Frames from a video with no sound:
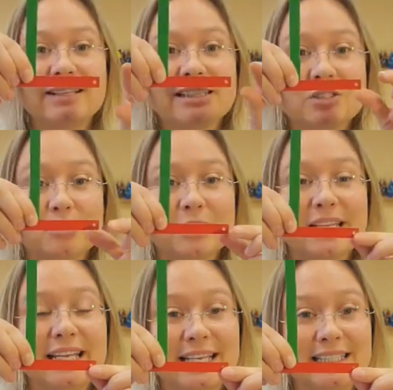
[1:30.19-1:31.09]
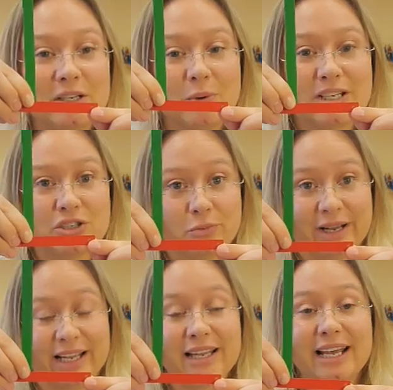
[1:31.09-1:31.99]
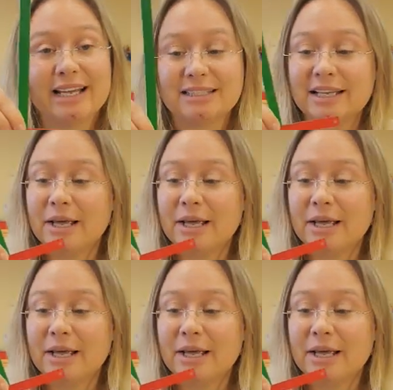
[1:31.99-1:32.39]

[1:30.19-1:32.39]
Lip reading: is a really easy one to recognize